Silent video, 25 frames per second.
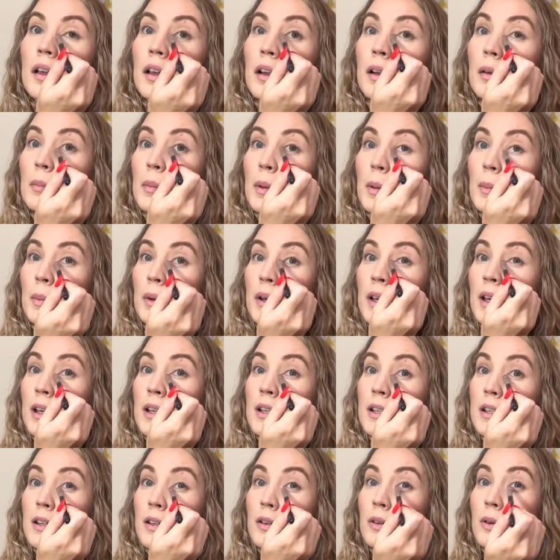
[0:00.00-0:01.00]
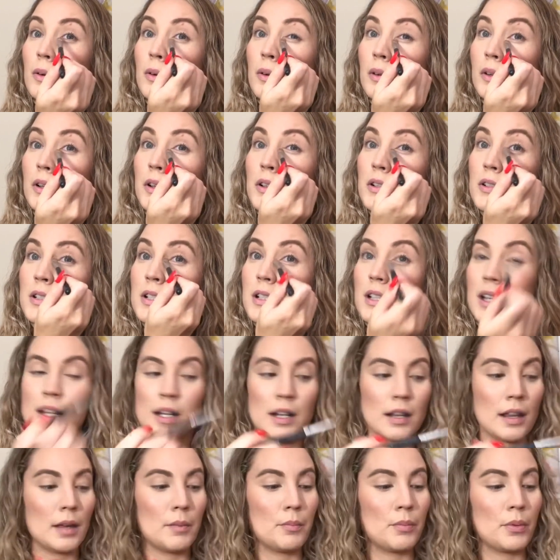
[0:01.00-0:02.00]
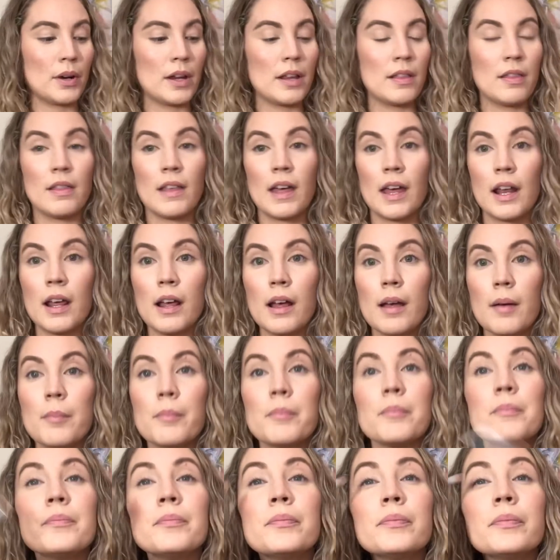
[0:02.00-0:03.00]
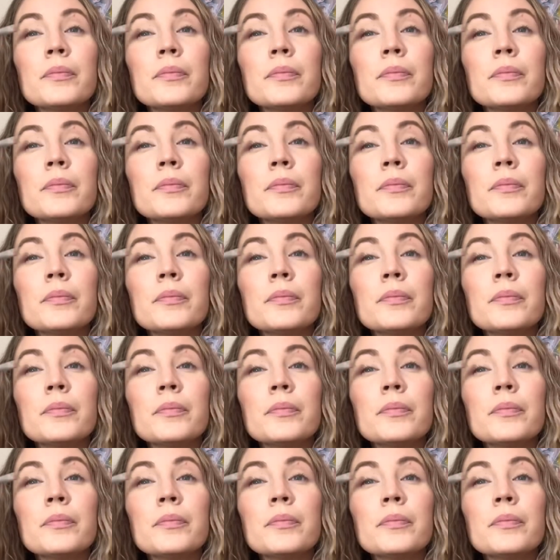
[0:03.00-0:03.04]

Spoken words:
And I'm gonna bring it into the corners to kind of like brighten that up.